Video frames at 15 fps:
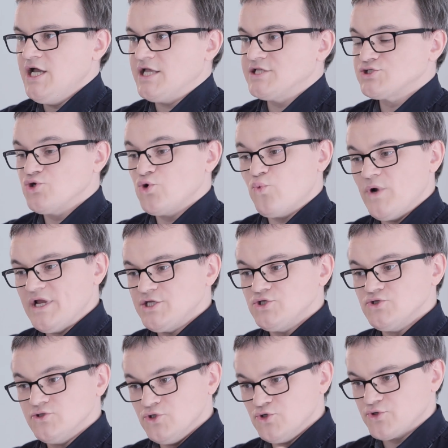And so when
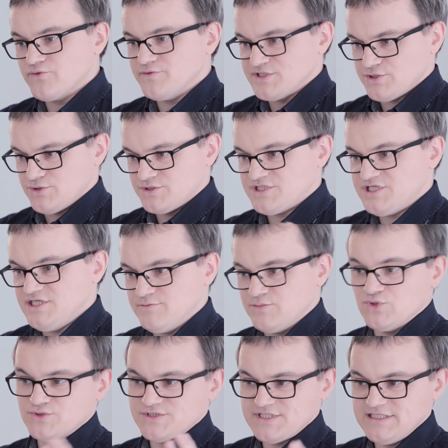you look with your team,
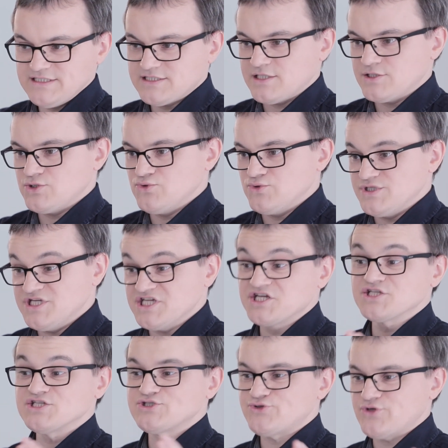you sit and you
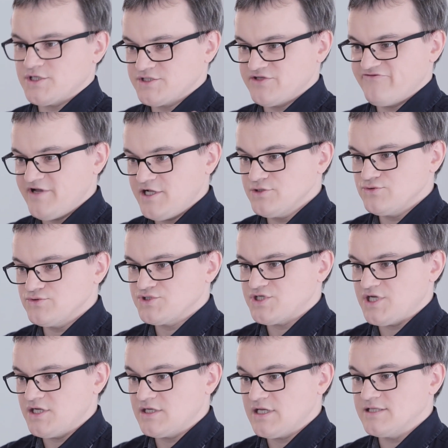deconstruct the value
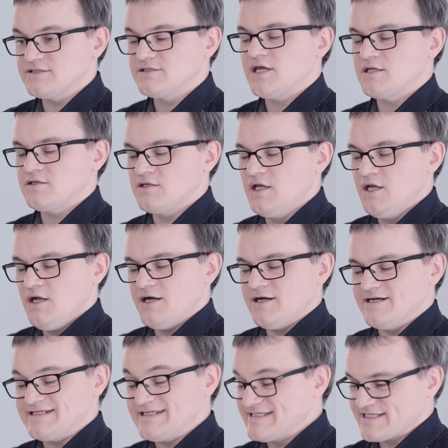chain and then
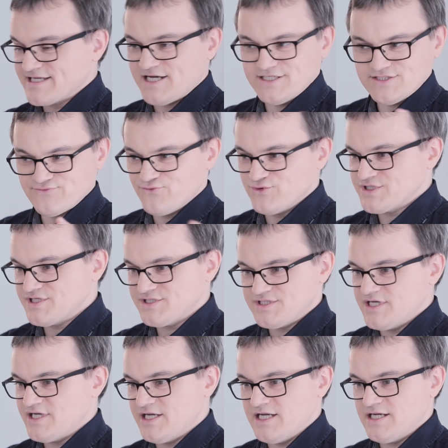discuss what are
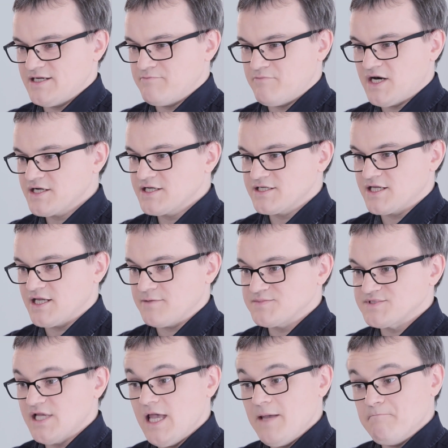the market gaps.